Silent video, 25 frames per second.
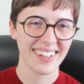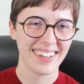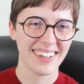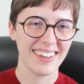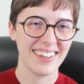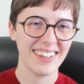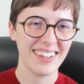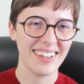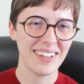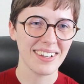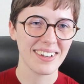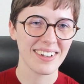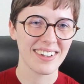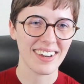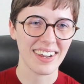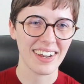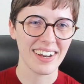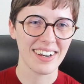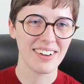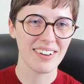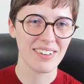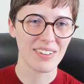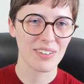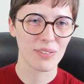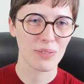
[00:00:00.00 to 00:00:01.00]
The
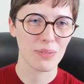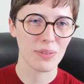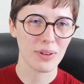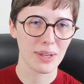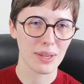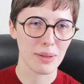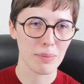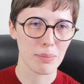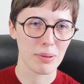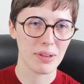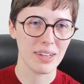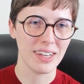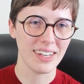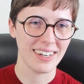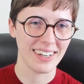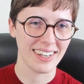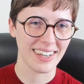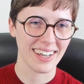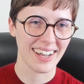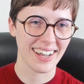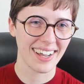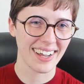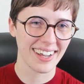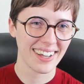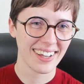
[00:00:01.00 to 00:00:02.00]
Danish
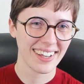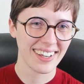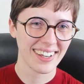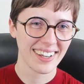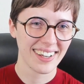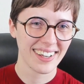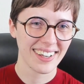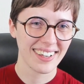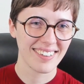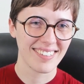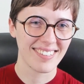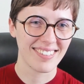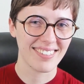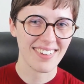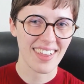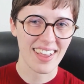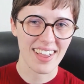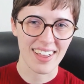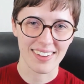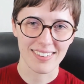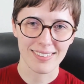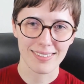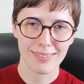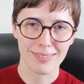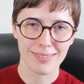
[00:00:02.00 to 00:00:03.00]
Wikipedia
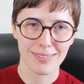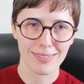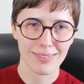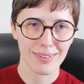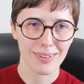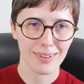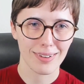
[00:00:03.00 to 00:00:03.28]
says